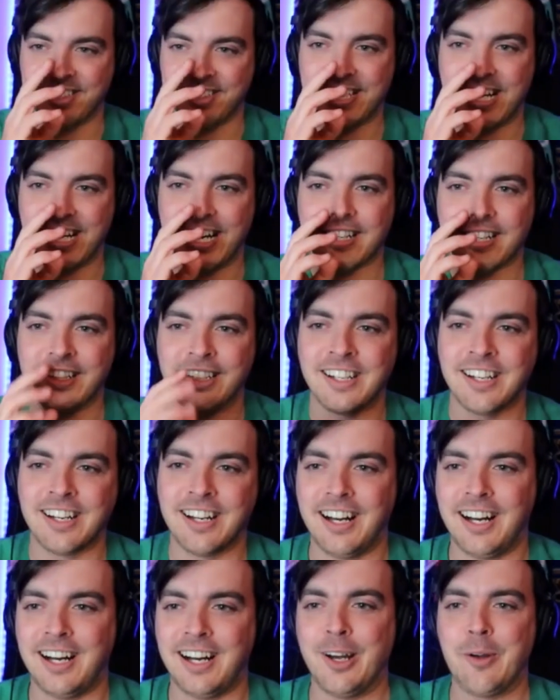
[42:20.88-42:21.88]
soccer.
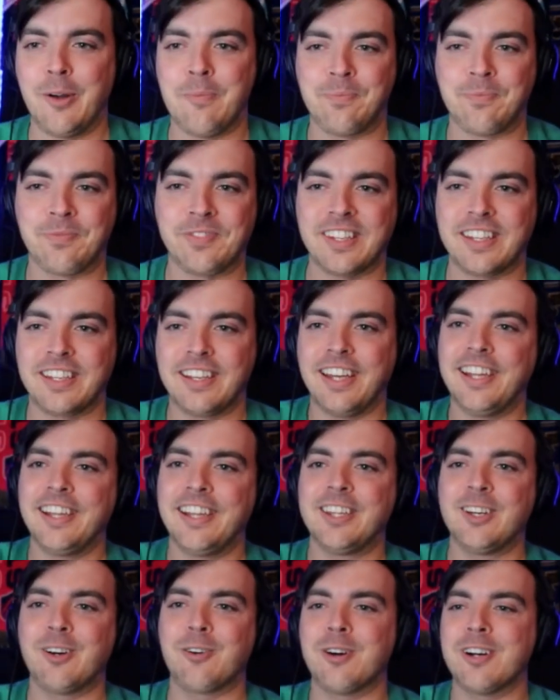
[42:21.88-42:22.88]
Um,
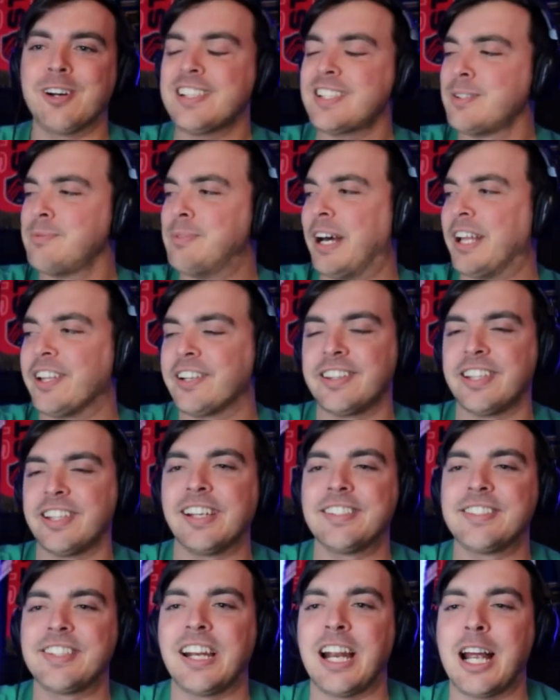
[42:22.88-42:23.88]
there were some other
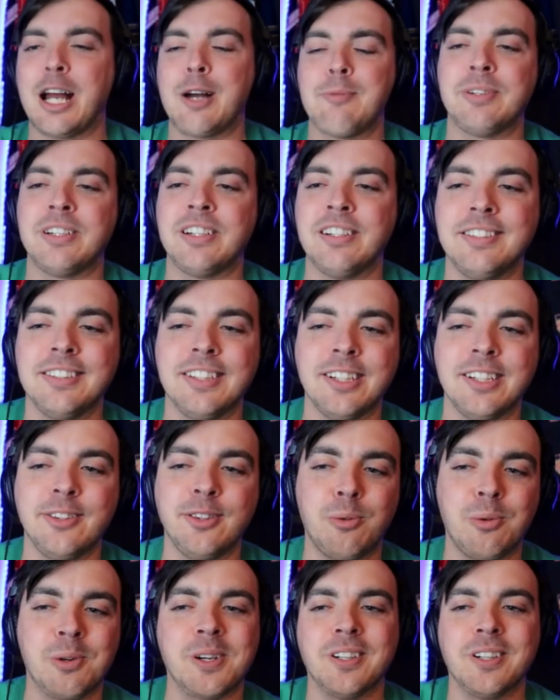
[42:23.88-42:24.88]
things that happened in
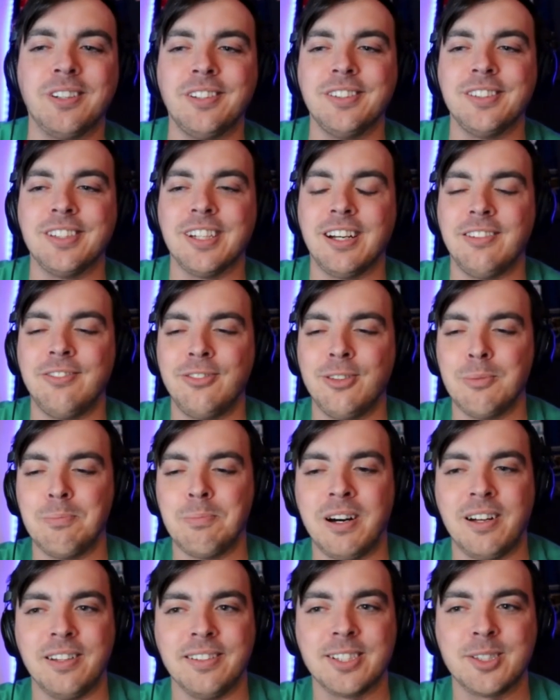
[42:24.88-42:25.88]
the world of
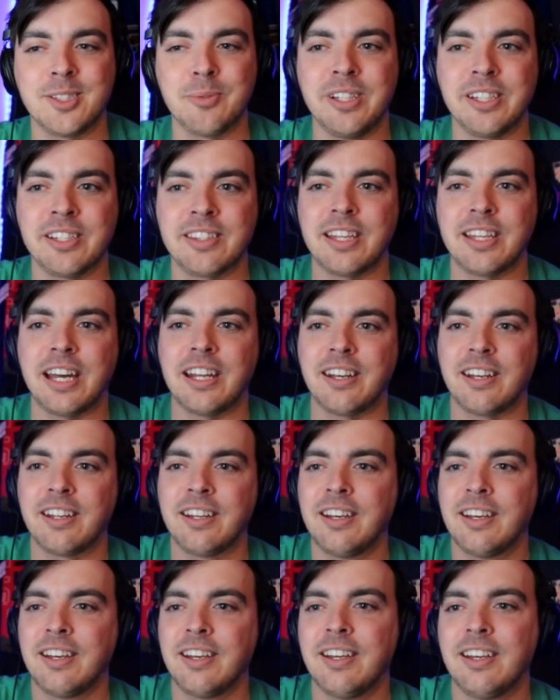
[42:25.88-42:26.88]
football this week that
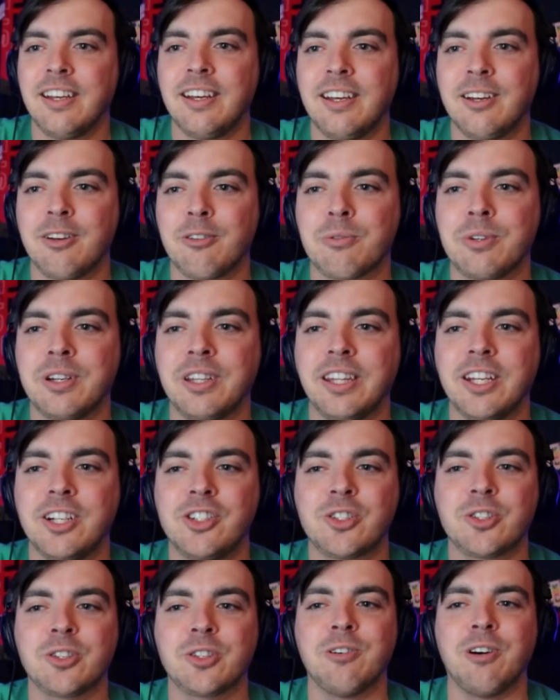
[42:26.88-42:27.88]
really
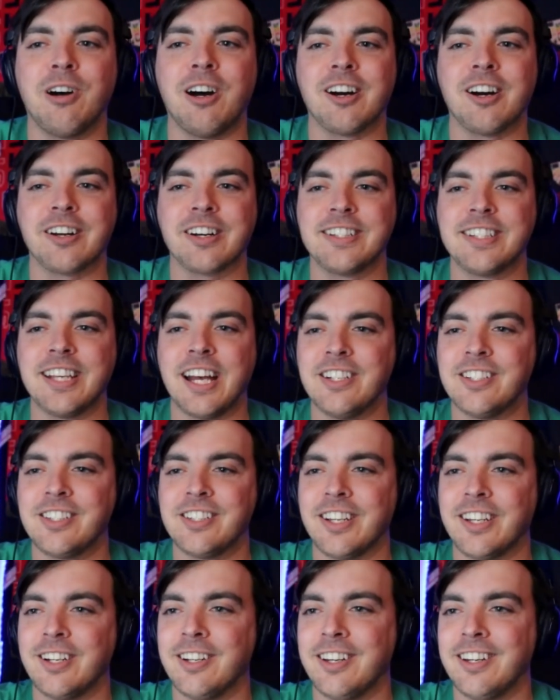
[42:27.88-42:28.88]
drew our
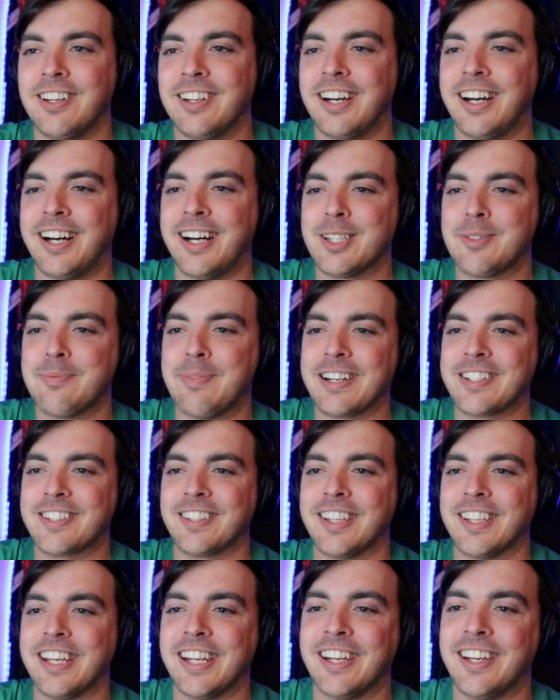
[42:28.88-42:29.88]
attention, uh,
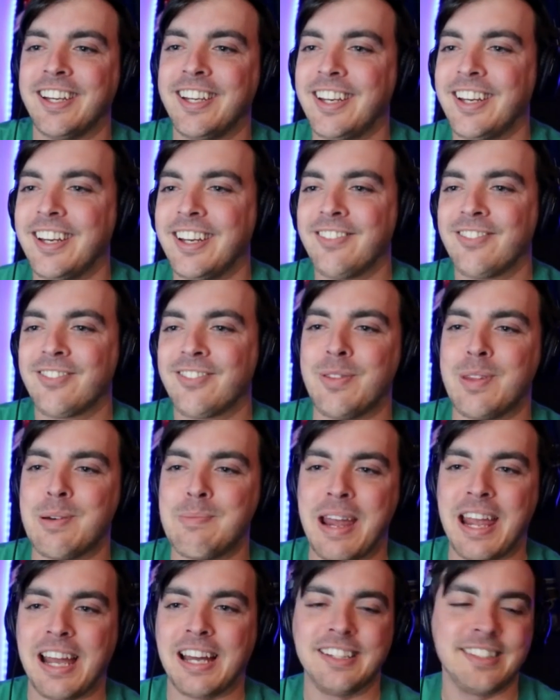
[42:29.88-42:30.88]
especially from the
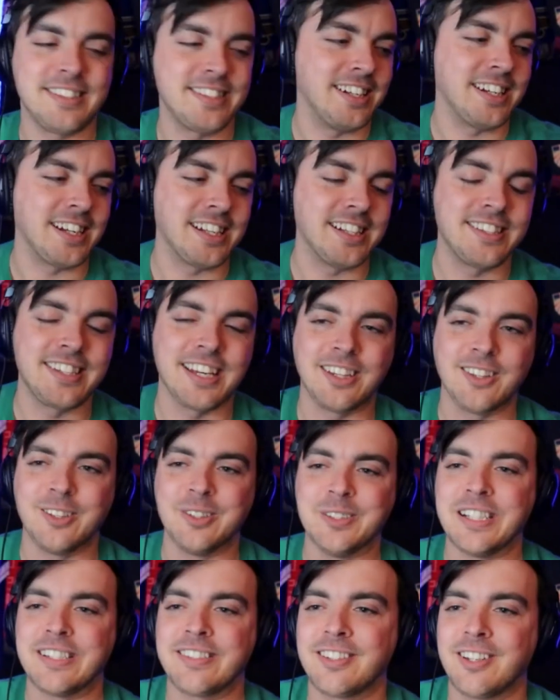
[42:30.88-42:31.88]
man mm. sitting in St.
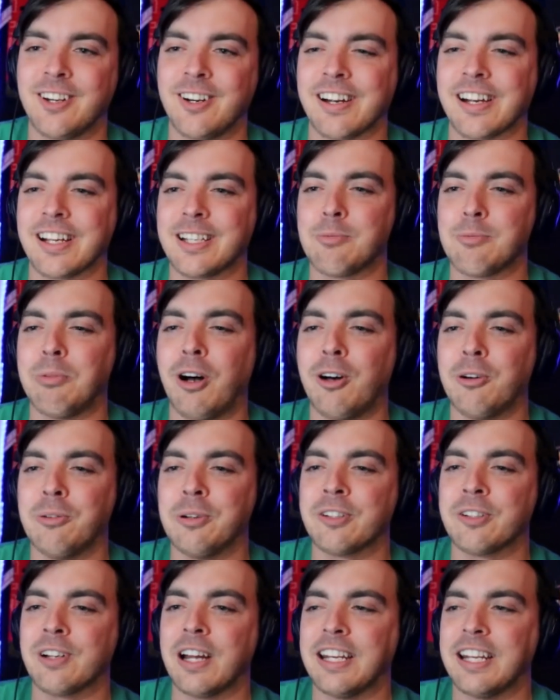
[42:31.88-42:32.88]
Louis, or I guess
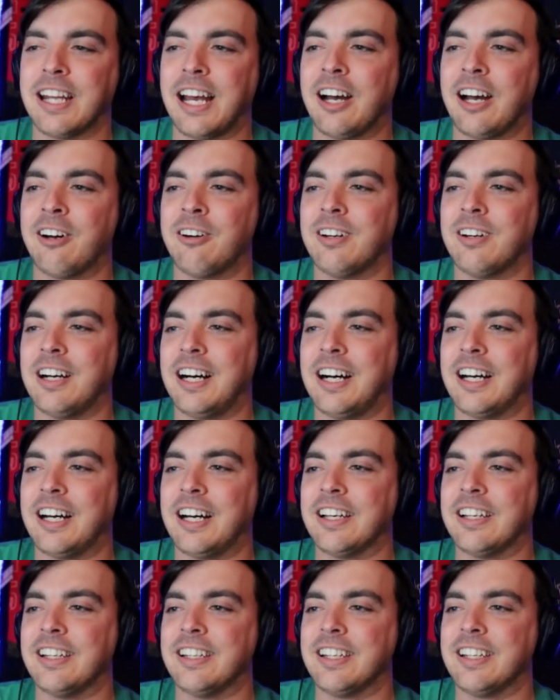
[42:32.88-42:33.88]
Ballwin right now.
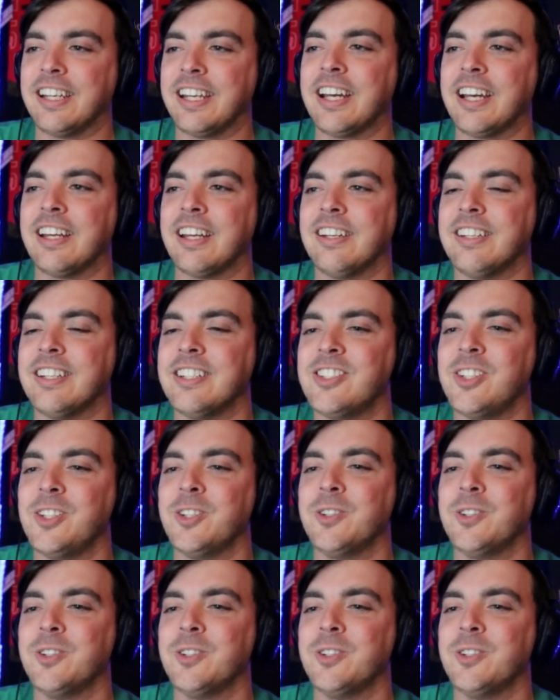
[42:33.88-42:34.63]
Uh, Ian, did you